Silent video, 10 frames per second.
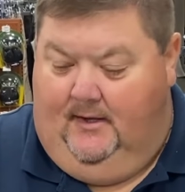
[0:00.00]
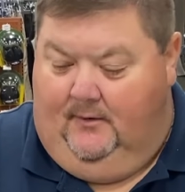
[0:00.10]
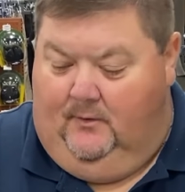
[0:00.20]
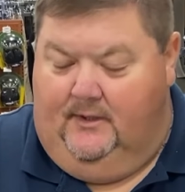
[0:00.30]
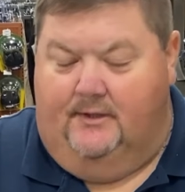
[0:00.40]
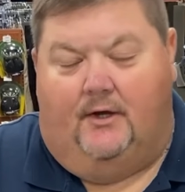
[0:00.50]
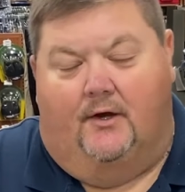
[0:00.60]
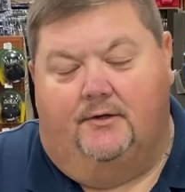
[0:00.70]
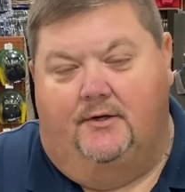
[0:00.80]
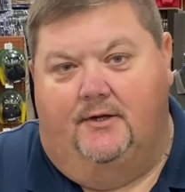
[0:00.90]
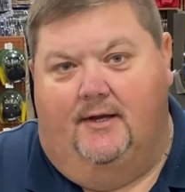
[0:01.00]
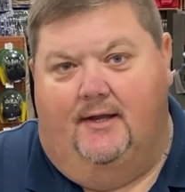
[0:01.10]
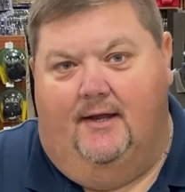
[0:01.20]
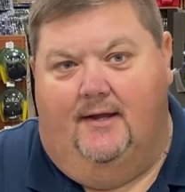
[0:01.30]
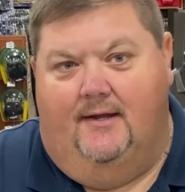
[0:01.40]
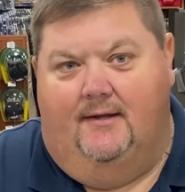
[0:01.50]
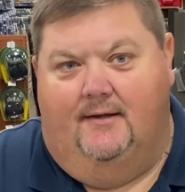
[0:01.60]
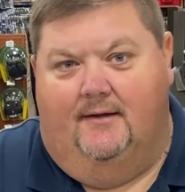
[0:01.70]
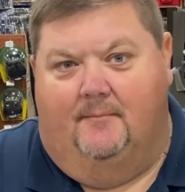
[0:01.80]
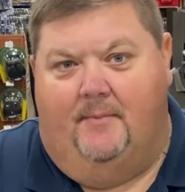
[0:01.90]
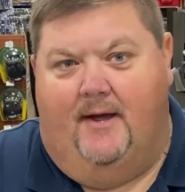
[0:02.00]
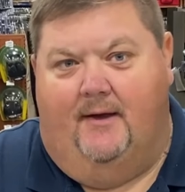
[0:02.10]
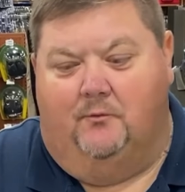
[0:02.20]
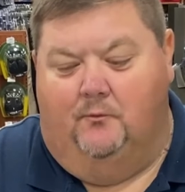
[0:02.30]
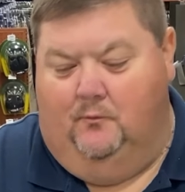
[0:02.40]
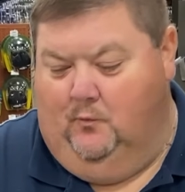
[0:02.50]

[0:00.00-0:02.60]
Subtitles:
I wanted to talk to you today about